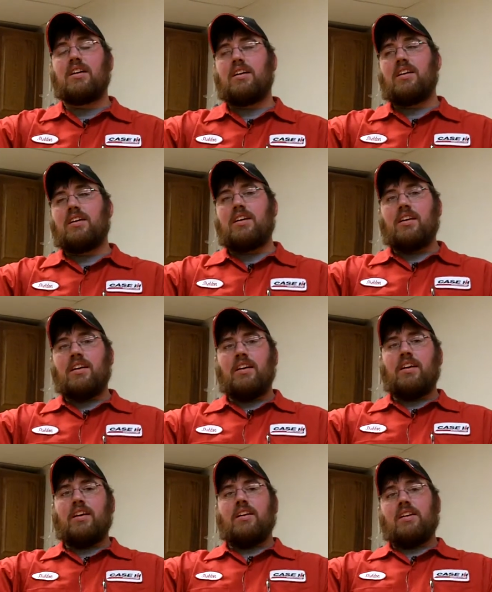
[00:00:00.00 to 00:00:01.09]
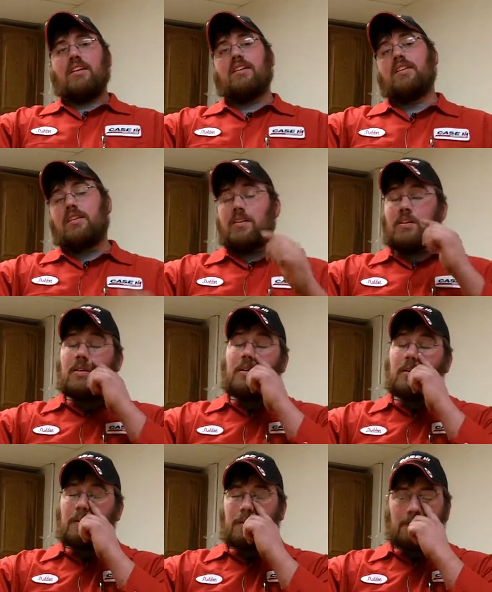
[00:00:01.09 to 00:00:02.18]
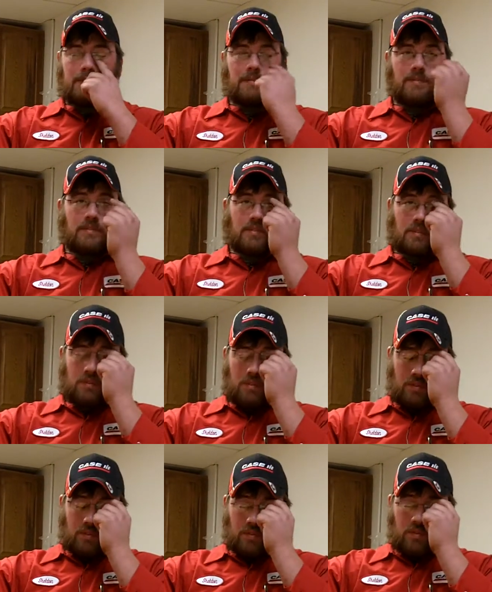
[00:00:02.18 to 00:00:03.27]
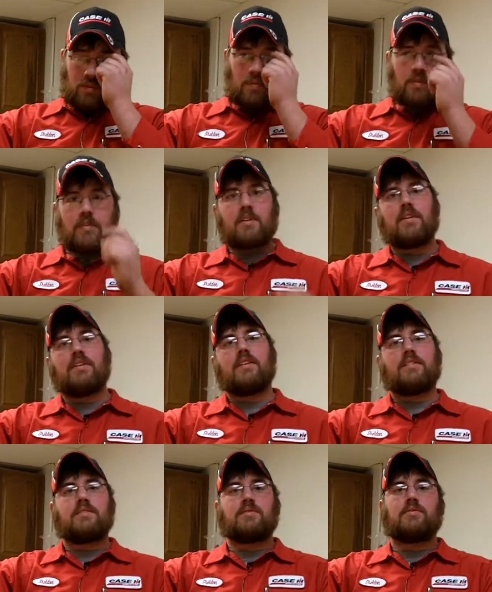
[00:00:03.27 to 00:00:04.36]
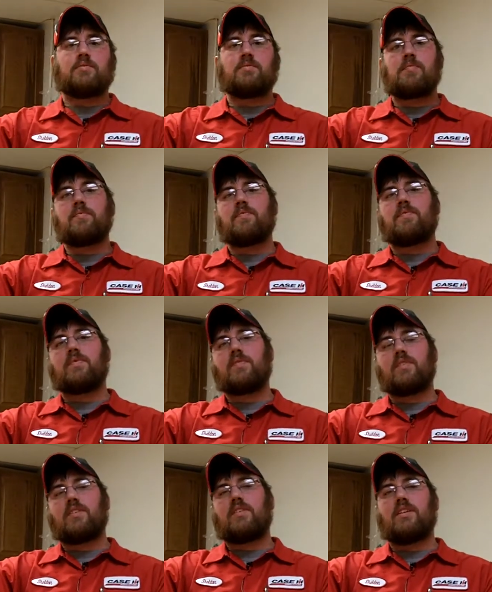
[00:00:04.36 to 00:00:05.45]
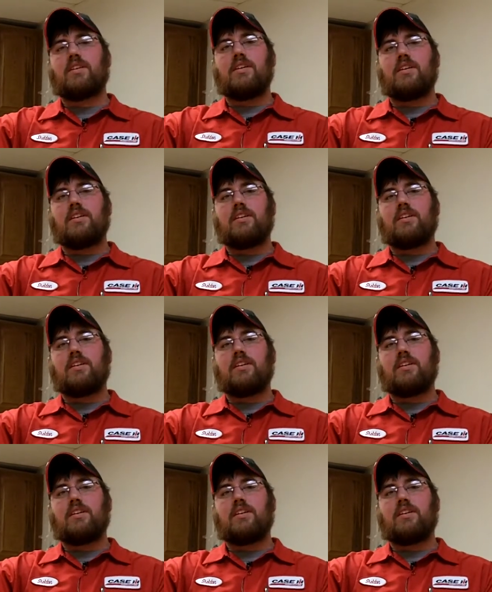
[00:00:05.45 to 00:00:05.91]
No one is speaking in this clip.